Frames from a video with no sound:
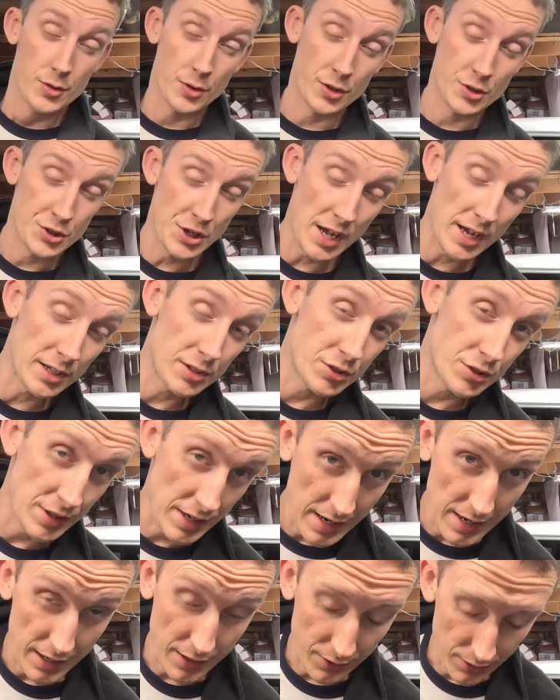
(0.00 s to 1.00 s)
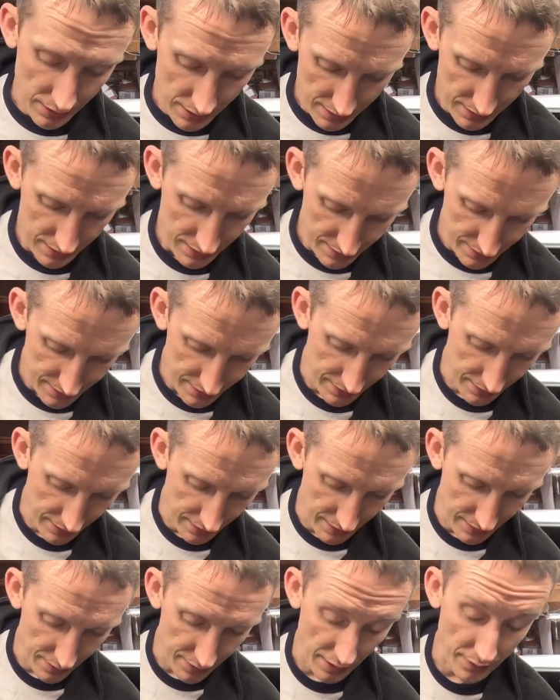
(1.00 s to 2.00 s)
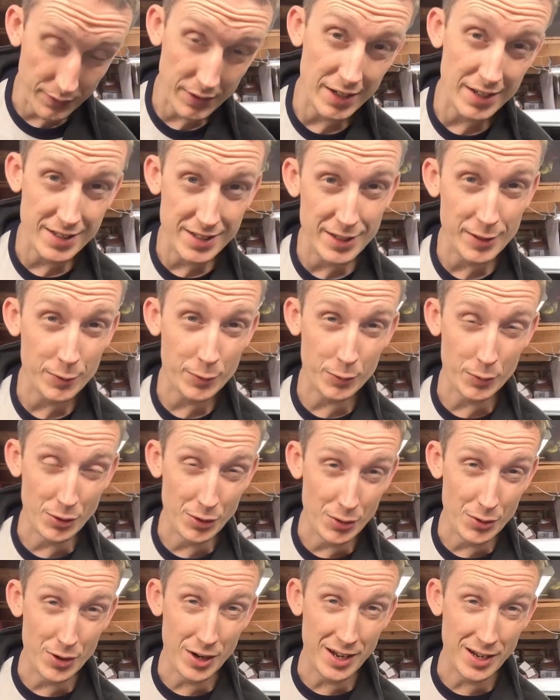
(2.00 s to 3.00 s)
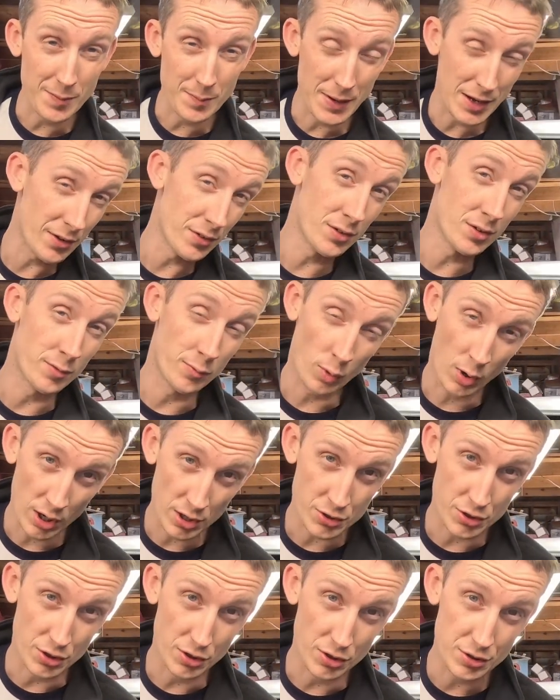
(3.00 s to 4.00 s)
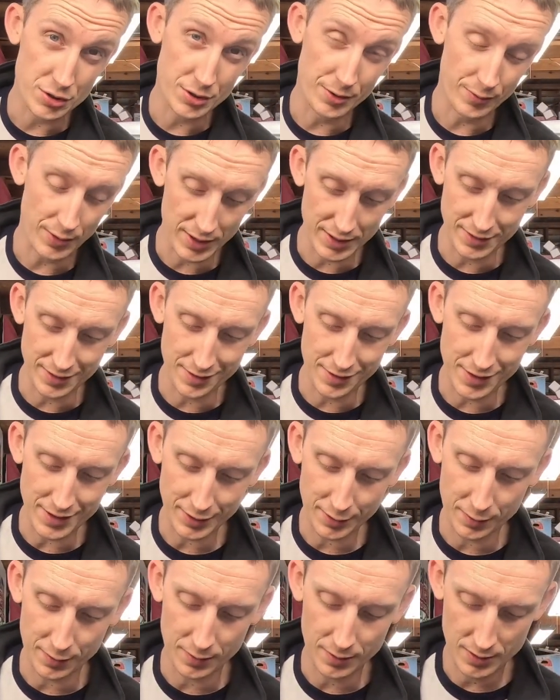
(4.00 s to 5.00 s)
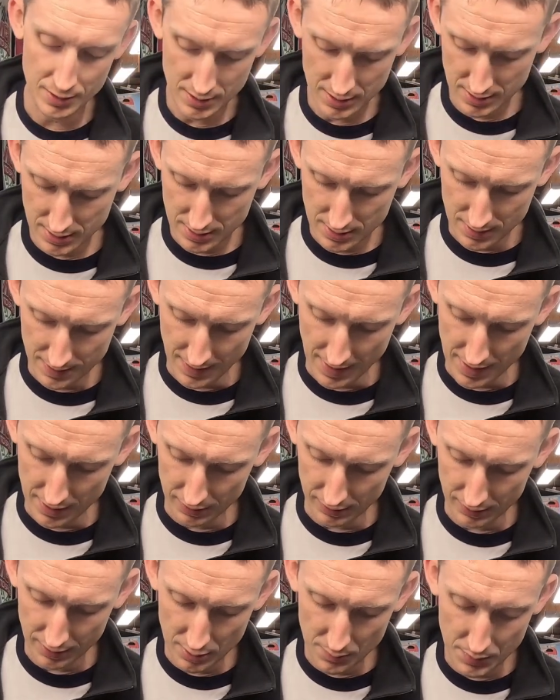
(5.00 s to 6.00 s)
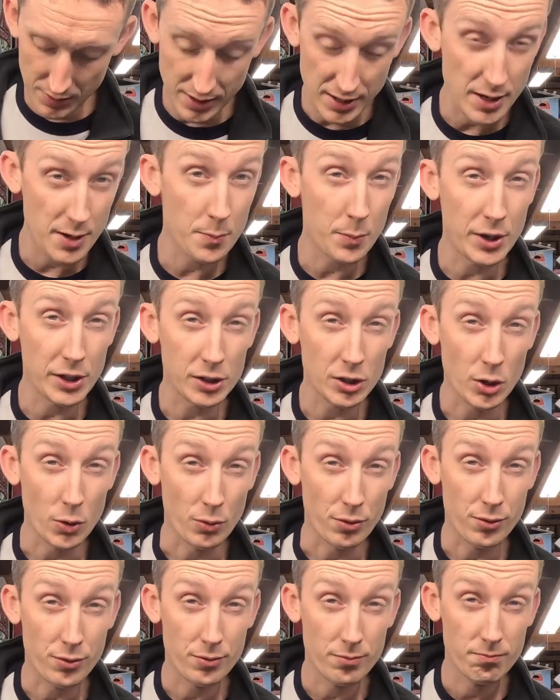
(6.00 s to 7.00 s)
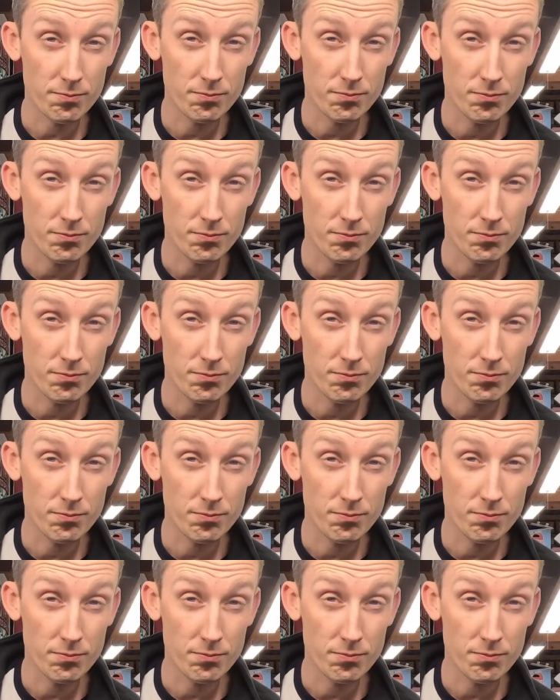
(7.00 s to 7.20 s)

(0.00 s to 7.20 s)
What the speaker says: So the challenge now is I've got to dig through a mountain of washers to find 6 that are going to be pretty close.